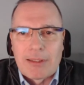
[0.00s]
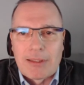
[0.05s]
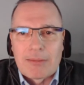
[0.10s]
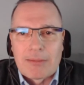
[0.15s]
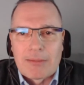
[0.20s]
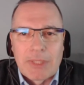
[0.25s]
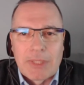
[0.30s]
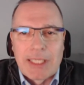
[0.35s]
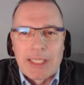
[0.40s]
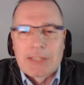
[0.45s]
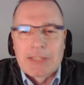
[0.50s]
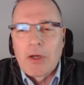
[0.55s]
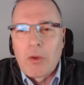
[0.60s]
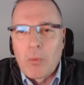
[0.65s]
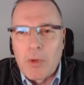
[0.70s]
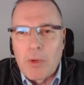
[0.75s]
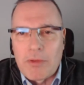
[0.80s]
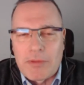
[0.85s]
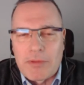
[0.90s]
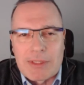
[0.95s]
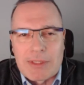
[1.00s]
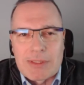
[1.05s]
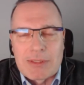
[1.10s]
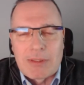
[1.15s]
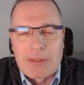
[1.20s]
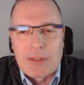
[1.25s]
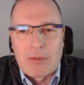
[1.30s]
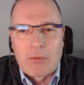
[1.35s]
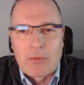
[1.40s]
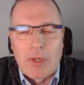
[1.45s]
get on with it,
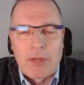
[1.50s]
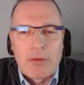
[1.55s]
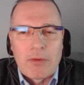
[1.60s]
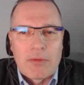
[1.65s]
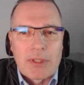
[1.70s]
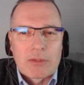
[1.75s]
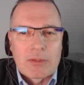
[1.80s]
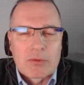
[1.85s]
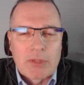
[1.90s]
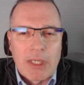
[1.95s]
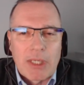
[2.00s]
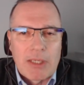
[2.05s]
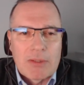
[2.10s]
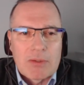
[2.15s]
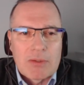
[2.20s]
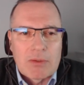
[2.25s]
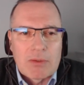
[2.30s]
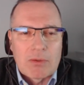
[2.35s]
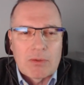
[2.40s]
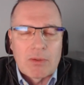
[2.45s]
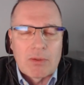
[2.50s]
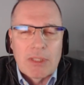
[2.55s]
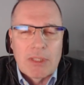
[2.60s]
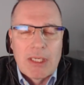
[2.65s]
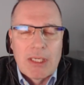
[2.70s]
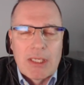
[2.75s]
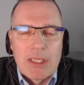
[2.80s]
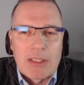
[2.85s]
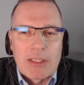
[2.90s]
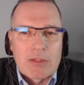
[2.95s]
rather than trying to
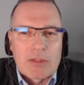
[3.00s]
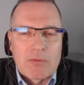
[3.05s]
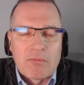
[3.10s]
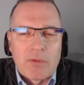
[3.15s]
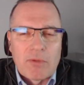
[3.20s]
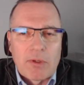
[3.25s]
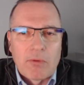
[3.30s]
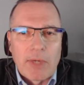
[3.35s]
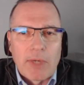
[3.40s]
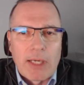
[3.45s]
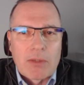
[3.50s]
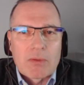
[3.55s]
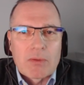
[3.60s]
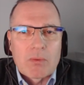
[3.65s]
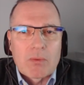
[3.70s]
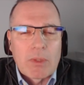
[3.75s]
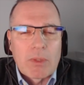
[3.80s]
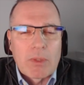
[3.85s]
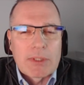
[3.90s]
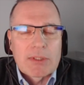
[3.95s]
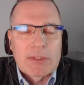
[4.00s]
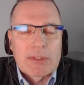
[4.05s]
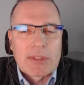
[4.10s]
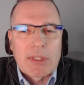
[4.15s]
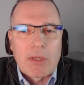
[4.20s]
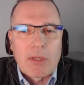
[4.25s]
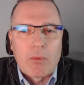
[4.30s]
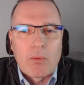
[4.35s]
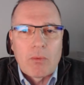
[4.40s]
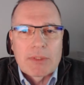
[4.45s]
figure out what
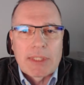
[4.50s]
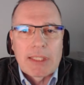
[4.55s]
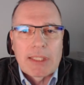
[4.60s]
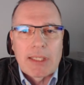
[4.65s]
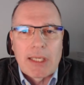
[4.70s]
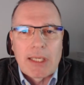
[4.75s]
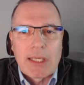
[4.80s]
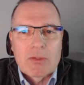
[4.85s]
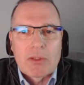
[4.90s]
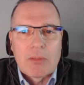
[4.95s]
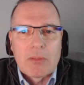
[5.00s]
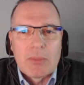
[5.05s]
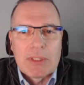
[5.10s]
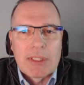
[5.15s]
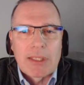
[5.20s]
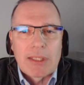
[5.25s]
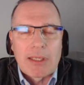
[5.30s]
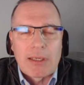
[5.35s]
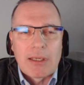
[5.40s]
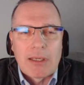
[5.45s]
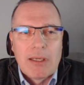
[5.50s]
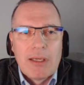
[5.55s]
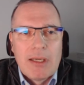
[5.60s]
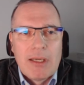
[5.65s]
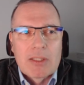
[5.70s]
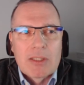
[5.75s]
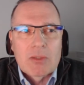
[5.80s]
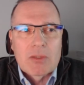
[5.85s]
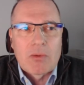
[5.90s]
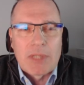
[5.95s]
can actually be done.
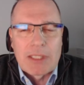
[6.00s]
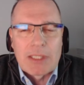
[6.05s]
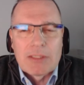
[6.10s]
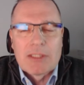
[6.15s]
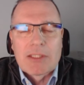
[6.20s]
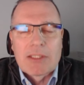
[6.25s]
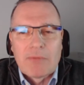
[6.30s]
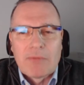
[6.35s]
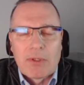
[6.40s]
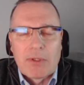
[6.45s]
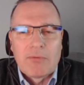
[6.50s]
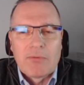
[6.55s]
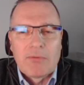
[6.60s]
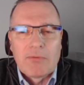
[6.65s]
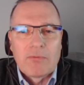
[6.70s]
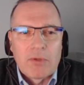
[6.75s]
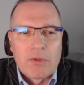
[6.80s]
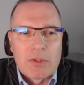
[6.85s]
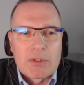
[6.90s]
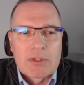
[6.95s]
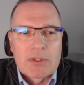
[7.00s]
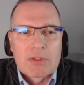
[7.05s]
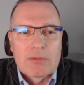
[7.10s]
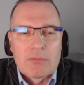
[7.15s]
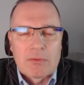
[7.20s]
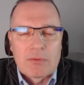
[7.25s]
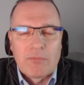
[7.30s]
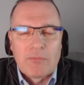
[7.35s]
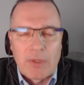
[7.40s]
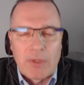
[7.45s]
So that is a
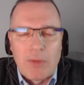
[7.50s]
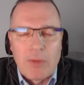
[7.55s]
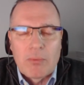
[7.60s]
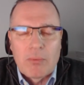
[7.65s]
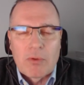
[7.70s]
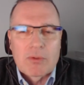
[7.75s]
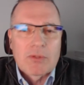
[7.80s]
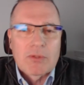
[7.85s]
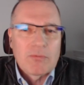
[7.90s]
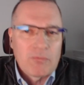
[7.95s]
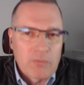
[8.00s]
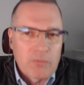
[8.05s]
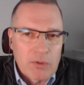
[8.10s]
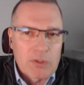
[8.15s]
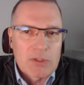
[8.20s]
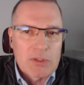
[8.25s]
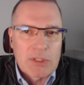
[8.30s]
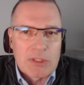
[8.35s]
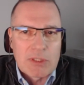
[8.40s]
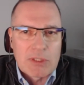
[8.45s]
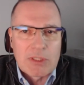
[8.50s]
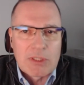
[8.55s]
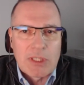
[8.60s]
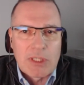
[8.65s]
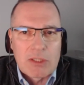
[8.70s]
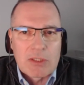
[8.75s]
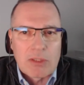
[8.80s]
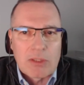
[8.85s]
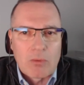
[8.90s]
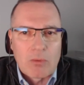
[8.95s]
very important first
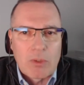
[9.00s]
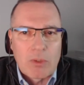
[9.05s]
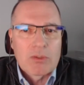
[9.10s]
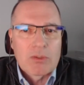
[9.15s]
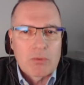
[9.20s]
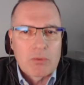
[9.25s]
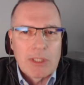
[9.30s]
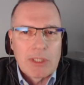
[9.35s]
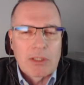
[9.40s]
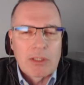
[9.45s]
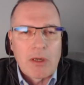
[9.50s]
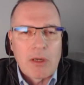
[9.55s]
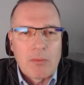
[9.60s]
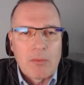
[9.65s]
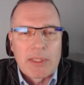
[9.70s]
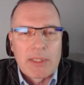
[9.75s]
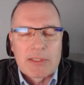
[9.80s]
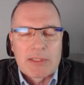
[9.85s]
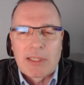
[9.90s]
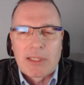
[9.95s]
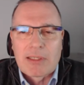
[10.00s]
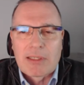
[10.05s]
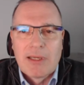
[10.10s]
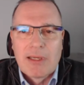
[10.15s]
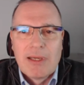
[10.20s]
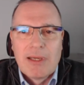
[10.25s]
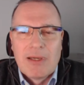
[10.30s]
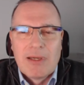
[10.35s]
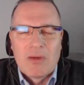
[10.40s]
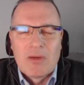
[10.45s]
distinction. What is really complex, and
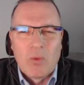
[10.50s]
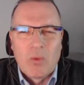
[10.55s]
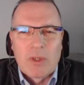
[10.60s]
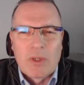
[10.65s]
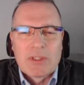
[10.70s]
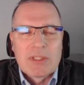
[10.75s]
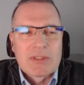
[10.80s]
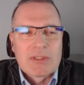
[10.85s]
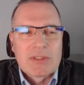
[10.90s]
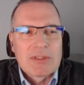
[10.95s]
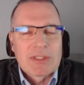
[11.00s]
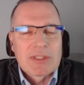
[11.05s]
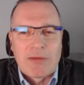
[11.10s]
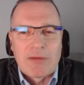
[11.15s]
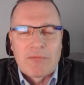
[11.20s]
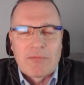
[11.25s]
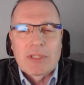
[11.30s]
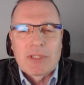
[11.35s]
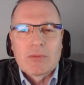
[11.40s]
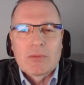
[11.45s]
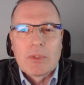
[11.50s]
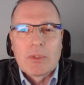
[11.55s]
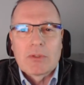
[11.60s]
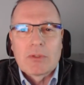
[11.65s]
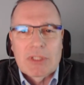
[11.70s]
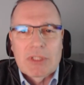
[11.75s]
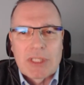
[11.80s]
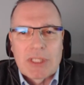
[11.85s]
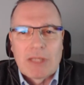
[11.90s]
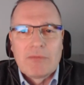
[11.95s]
what is the stuff that we are
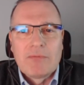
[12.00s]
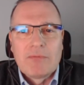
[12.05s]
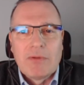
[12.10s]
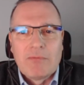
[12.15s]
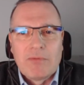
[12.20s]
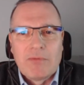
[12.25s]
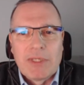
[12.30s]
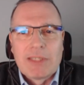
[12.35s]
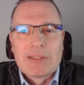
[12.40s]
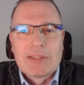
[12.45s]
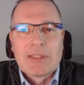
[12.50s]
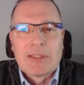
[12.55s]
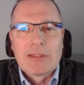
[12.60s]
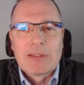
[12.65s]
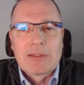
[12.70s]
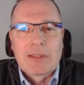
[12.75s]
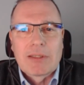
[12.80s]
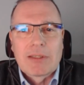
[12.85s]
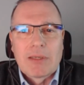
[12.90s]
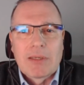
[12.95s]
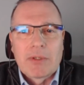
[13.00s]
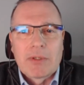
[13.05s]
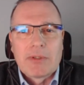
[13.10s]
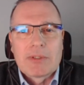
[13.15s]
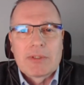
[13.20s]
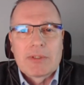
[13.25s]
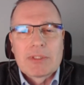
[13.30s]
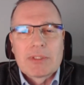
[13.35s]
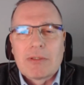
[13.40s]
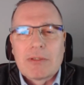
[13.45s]
self-inflicting upon
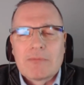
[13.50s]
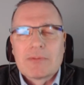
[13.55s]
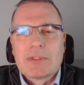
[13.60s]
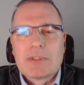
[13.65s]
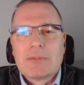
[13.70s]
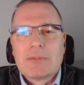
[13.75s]
ourselves?